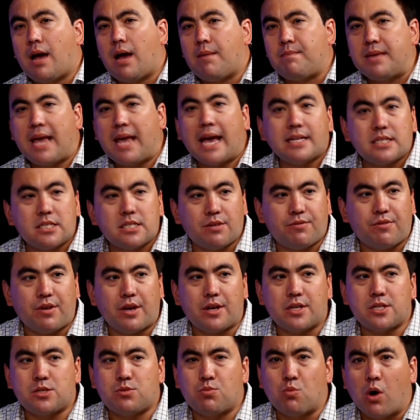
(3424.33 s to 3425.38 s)
yes, the
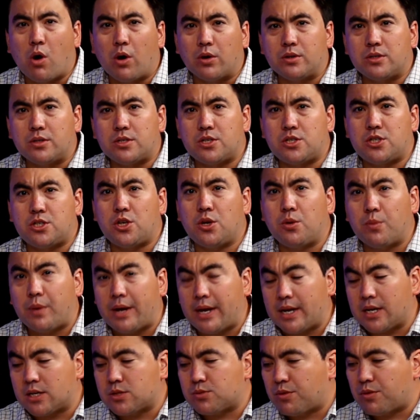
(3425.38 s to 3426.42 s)
first 1 to 2
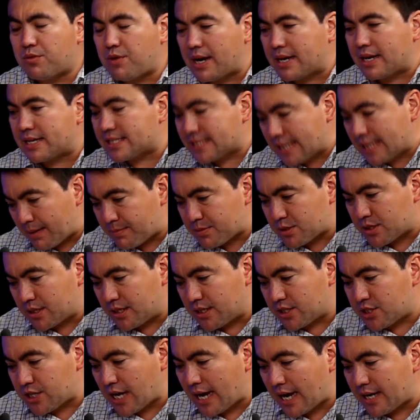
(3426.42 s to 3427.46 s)
weeks were exceptionally
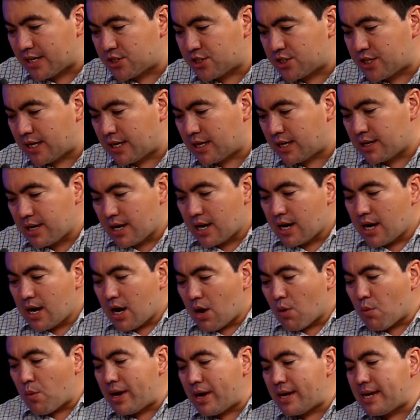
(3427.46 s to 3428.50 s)
challenging.
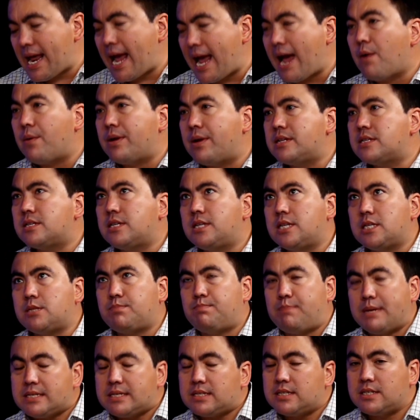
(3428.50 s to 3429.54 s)
We're now into this
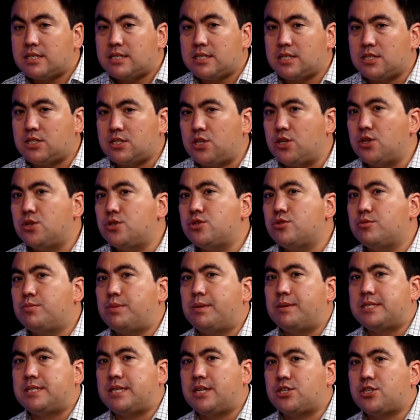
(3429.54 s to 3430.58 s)
business as usual
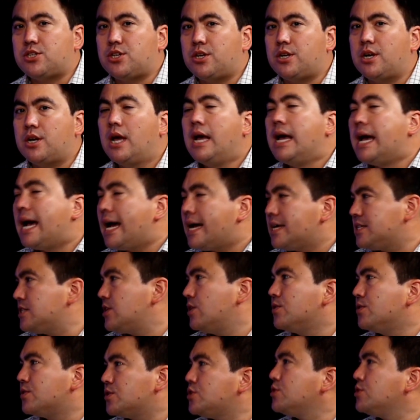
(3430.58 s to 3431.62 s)
position as
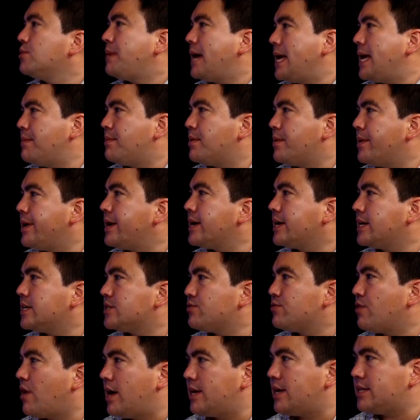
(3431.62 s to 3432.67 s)
long as your paperwork
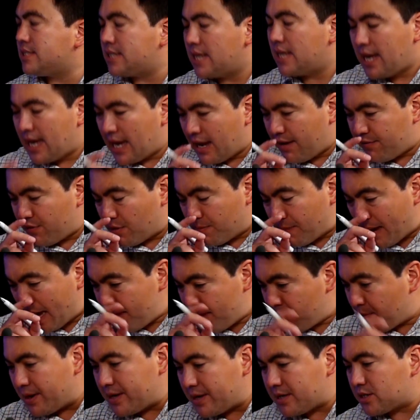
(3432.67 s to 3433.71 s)
is right. If your
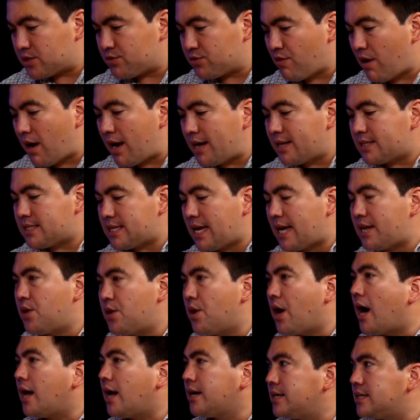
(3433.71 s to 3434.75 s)
paperwork's right and
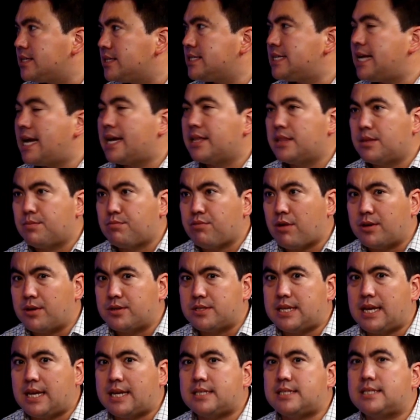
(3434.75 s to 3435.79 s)
you understand the
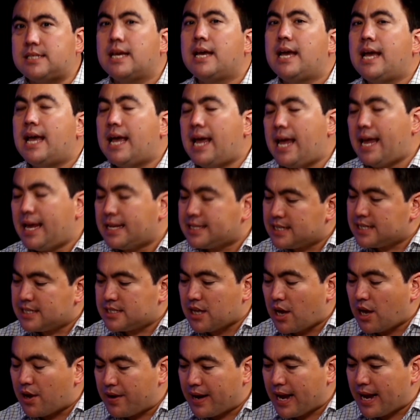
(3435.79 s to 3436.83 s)
process, it
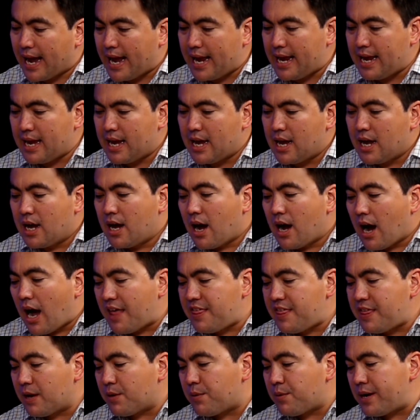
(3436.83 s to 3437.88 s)
is okay. I
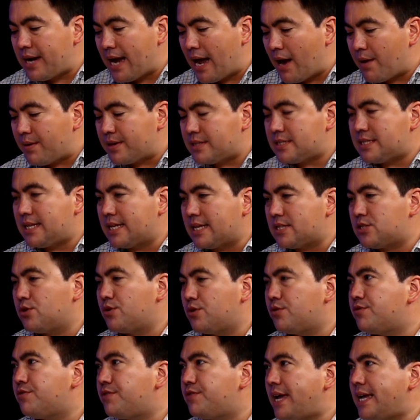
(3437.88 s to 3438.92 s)
think we're now into that sort
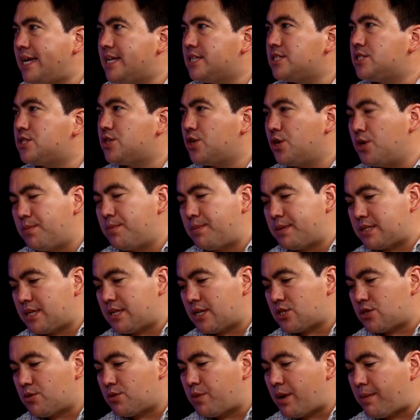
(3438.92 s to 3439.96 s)
of phase 2
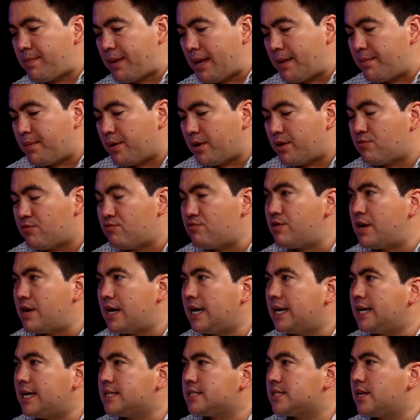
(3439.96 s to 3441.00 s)
position where people are
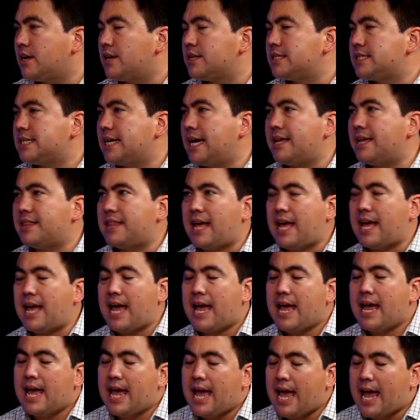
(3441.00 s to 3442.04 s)
really starting to get their
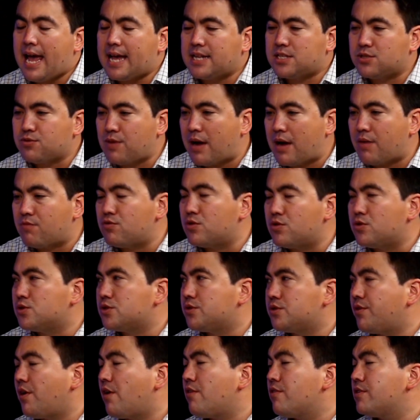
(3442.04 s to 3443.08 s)
heads around
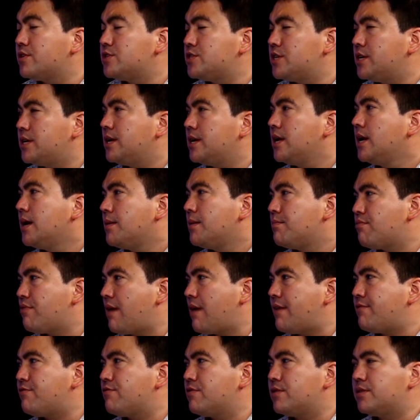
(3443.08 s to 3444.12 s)
rules of origin,
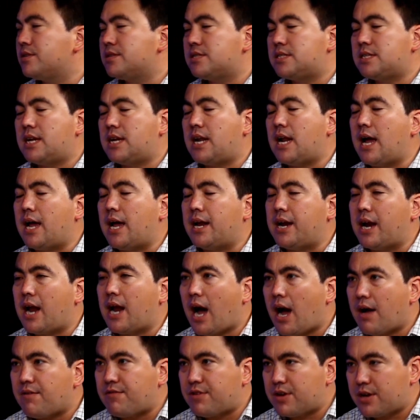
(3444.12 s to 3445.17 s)
preference and
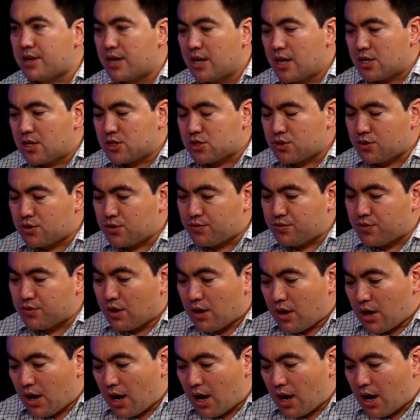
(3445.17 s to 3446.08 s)
other sort of